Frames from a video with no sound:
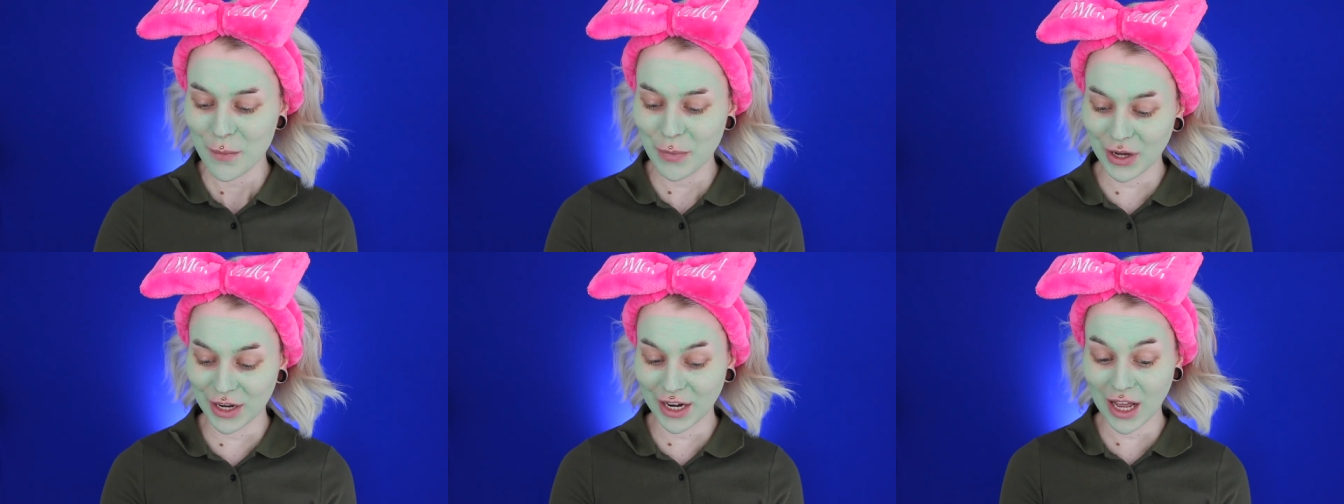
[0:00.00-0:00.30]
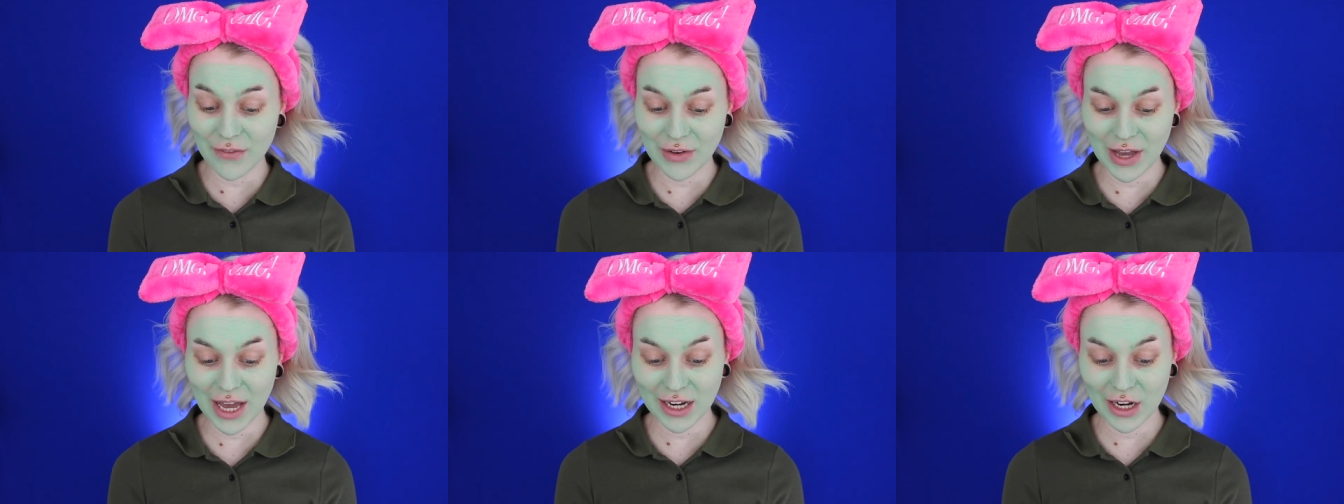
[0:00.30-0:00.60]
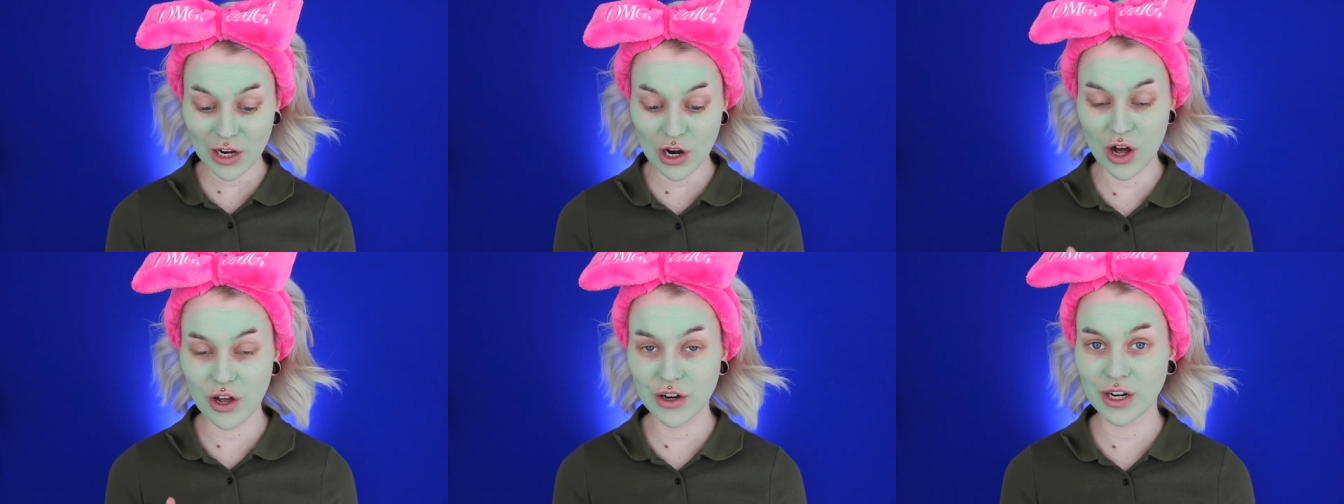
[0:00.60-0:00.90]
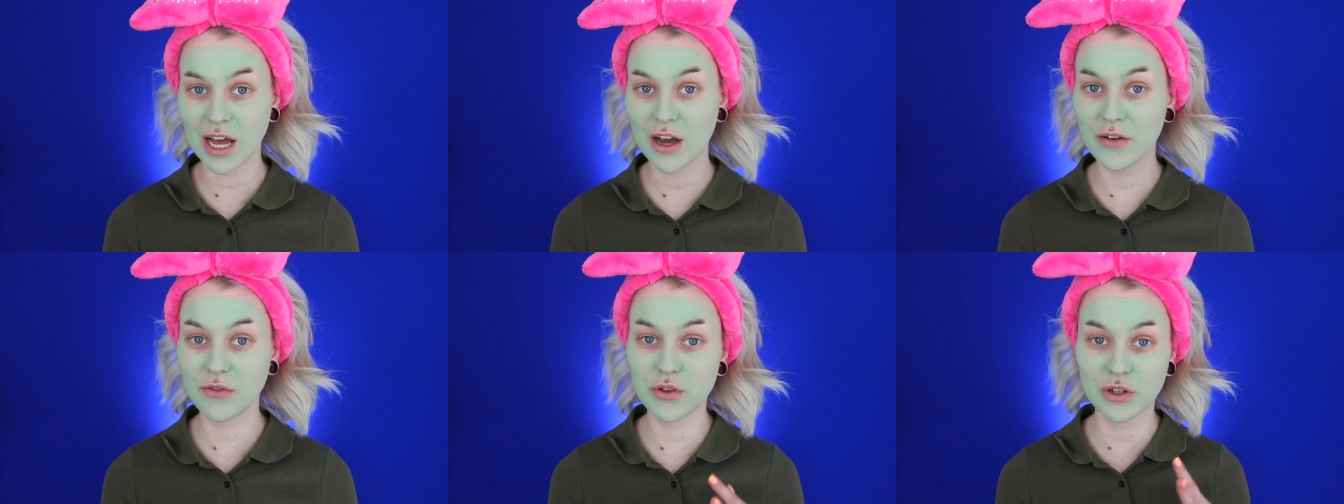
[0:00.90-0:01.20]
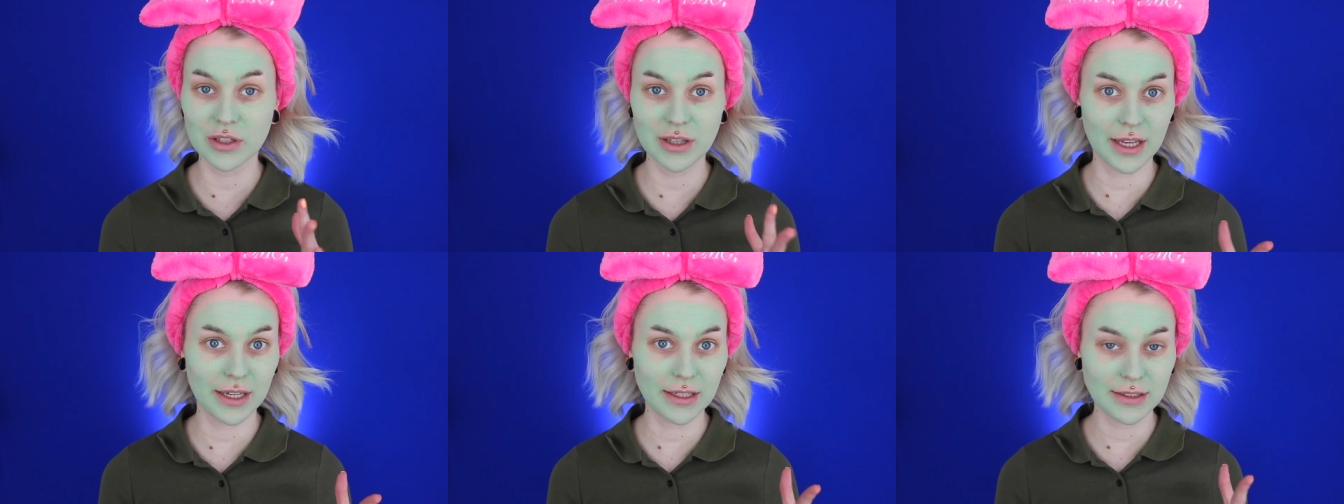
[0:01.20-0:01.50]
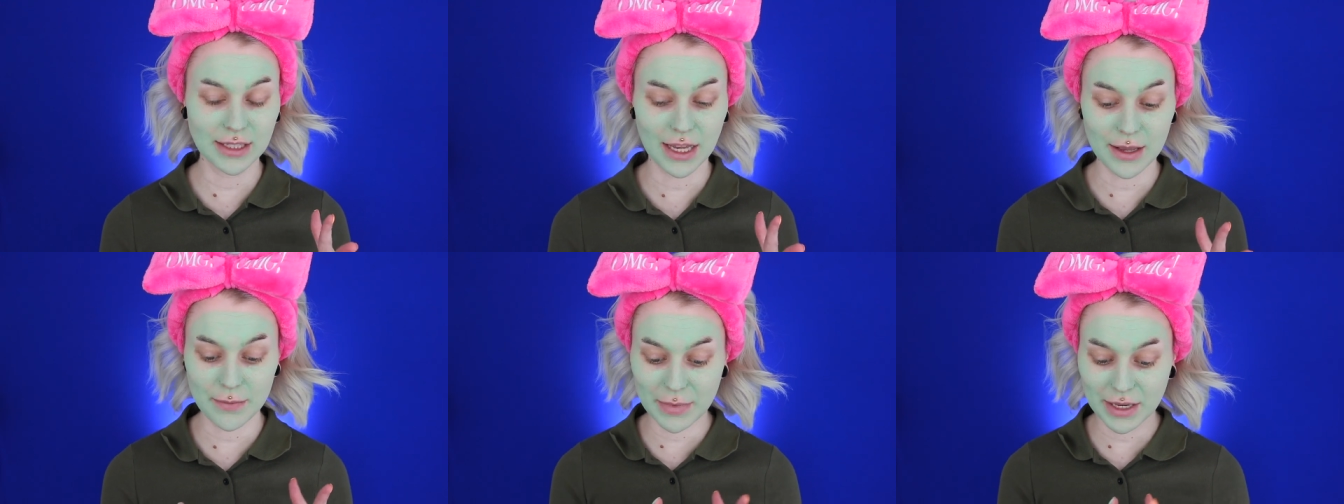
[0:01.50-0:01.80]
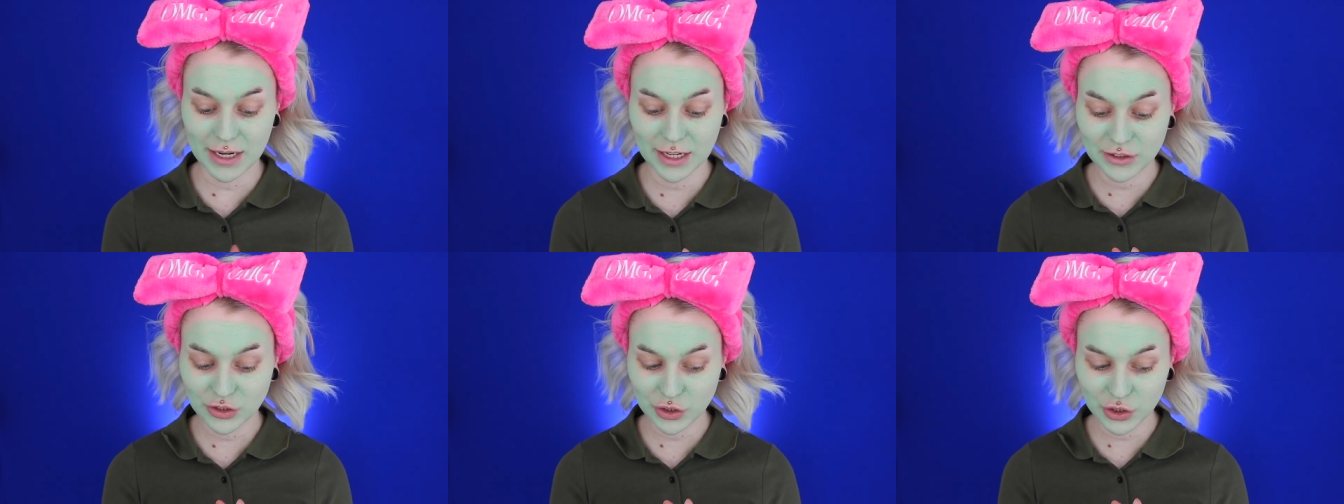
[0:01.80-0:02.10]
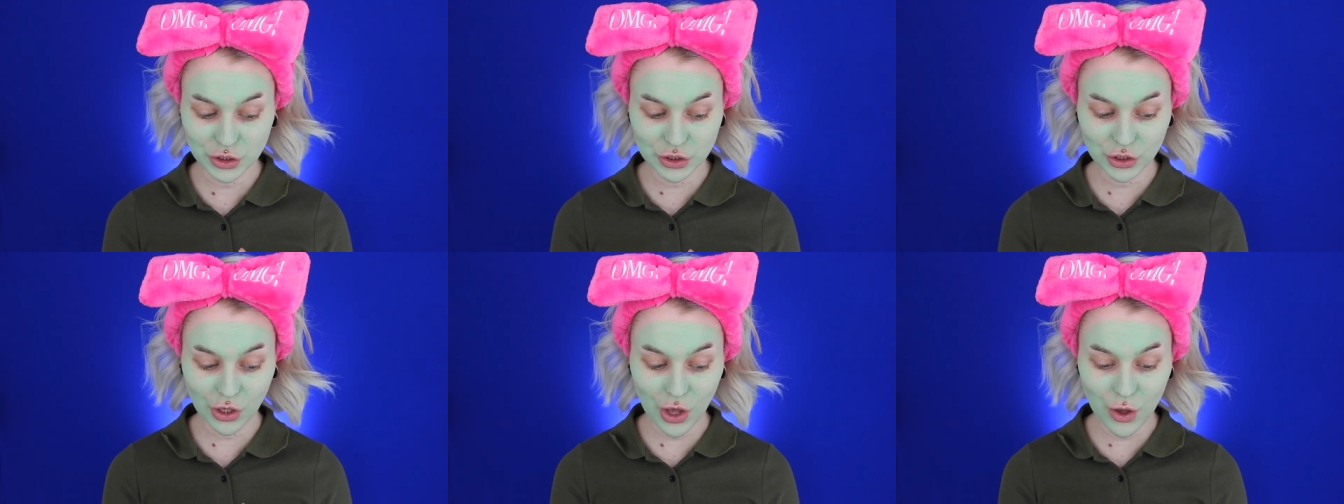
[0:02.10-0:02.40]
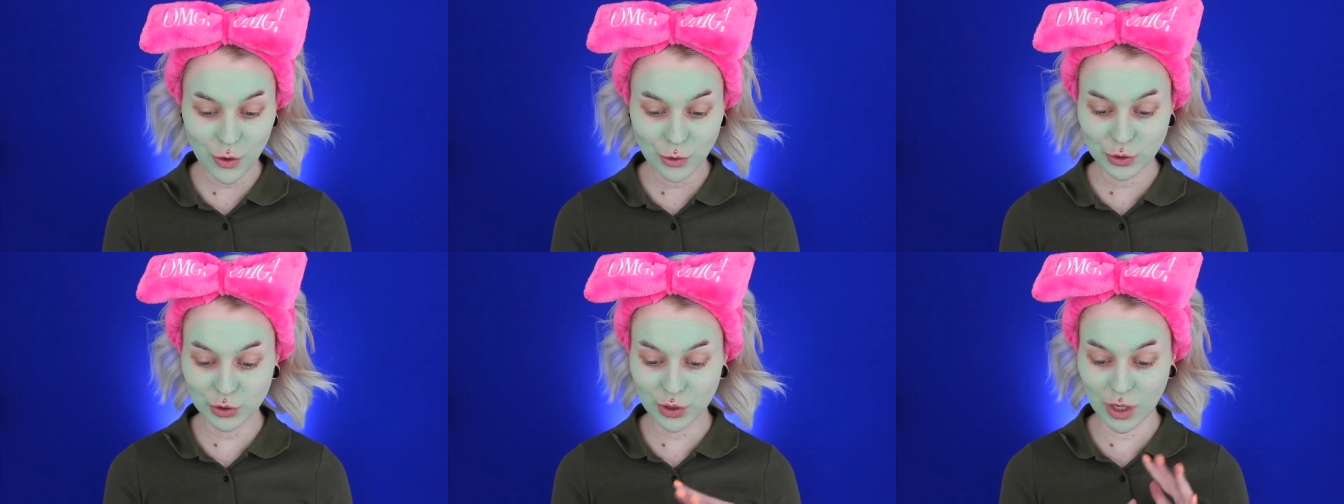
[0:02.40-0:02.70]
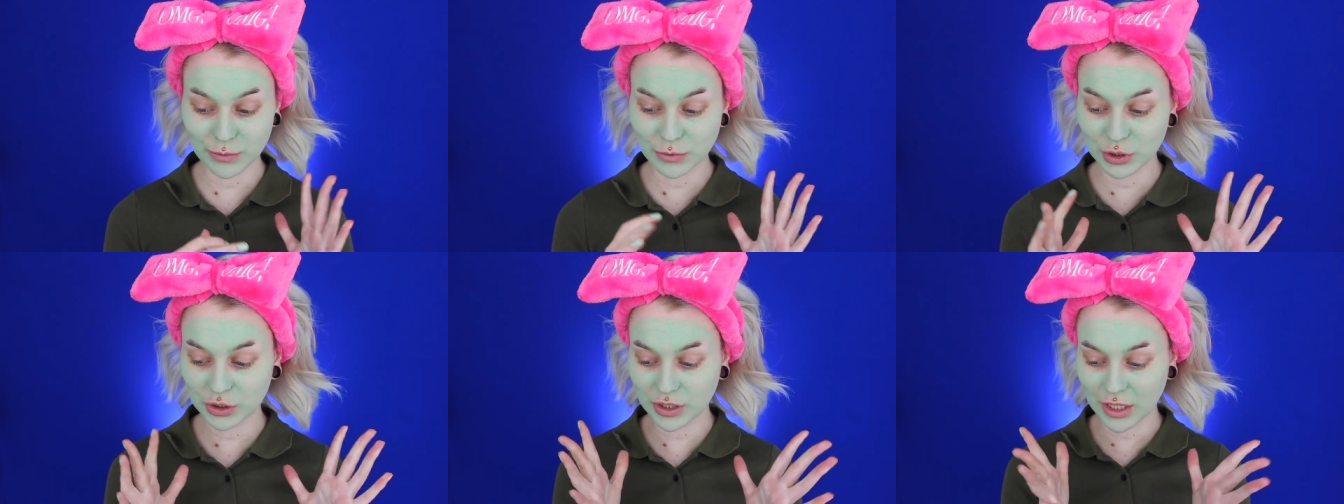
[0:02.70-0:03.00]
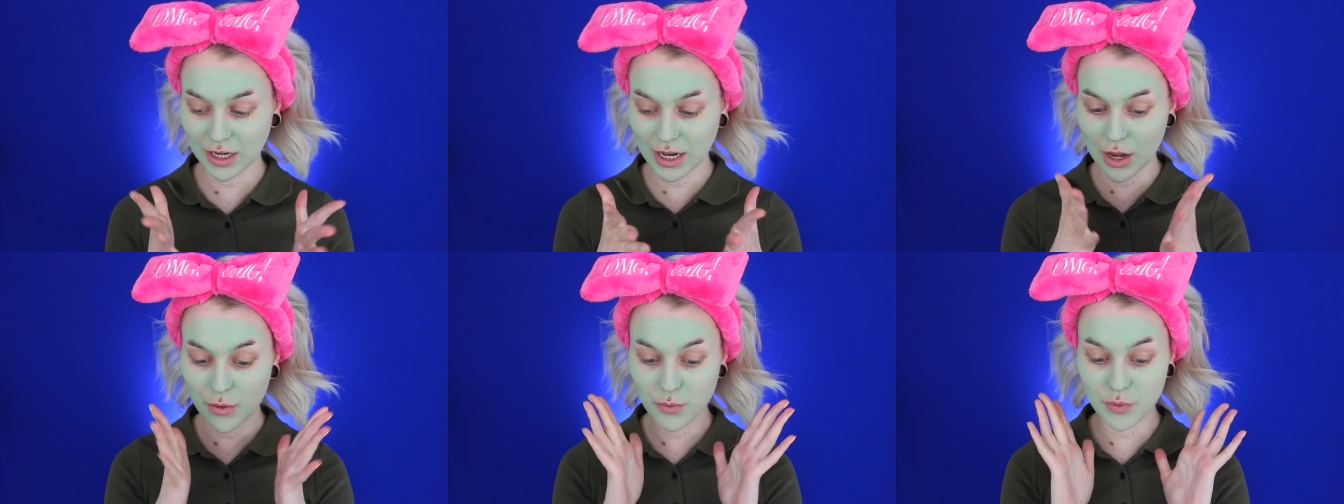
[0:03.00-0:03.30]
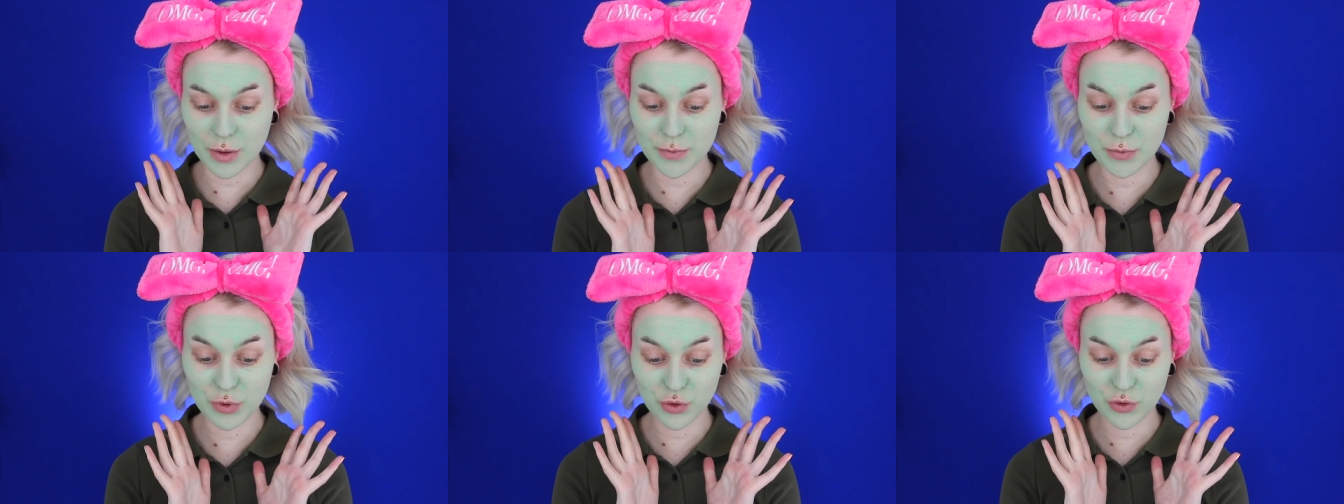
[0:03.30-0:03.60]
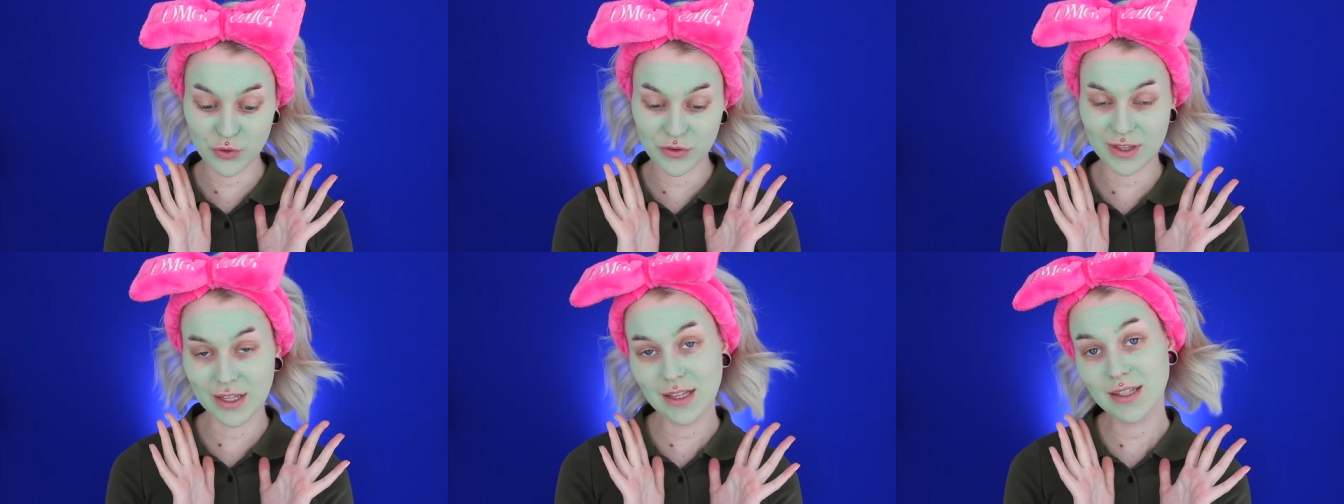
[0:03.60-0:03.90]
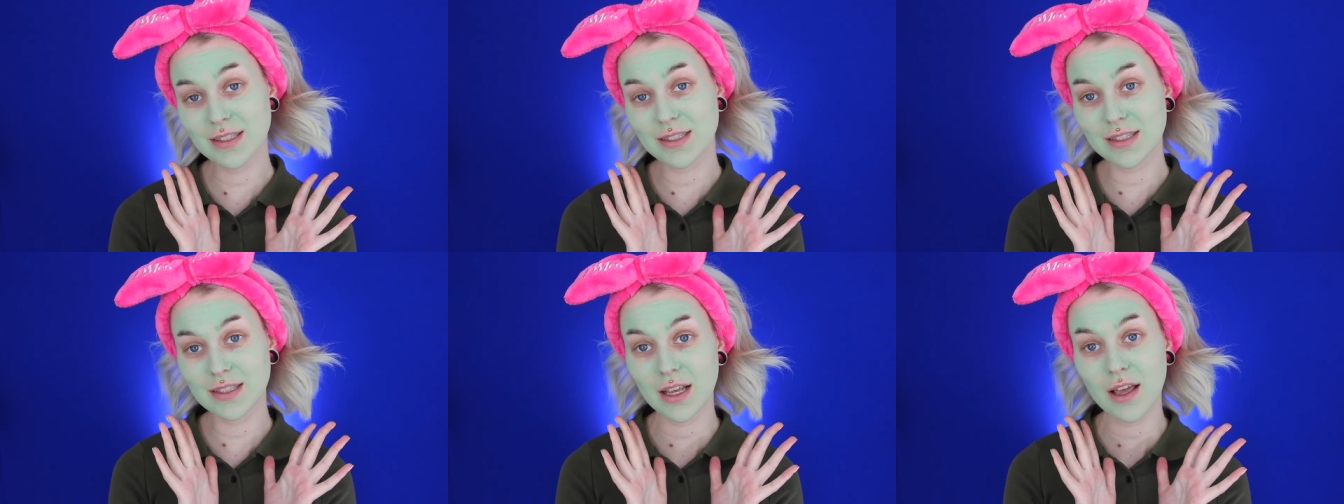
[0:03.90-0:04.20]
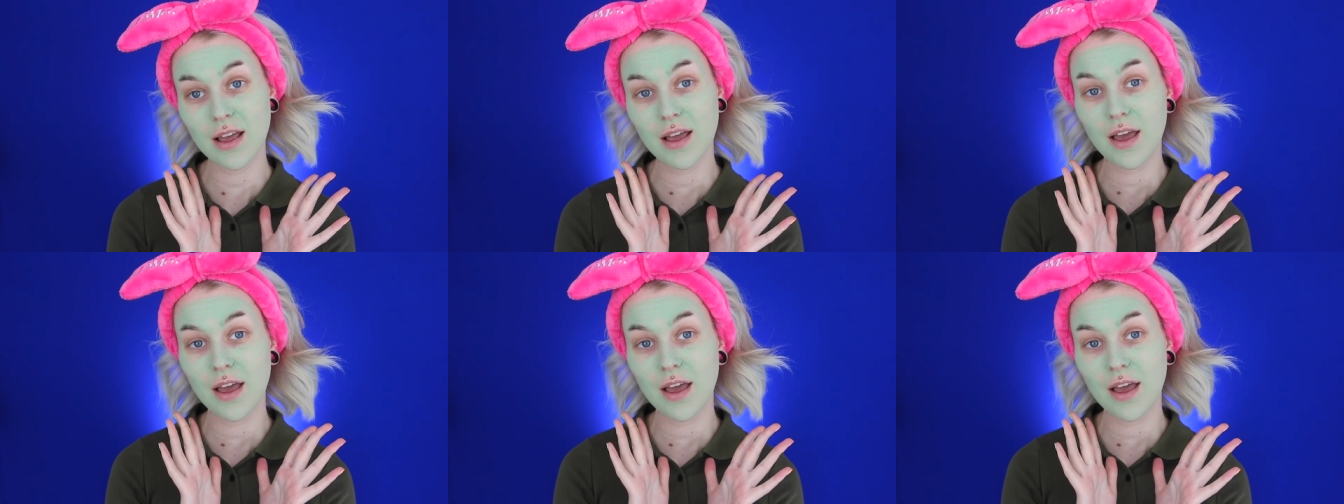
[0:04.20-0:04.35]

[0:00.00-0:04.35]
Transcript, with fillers: But I've had it on now for like ten minutes or so, so I'm just gonna remove this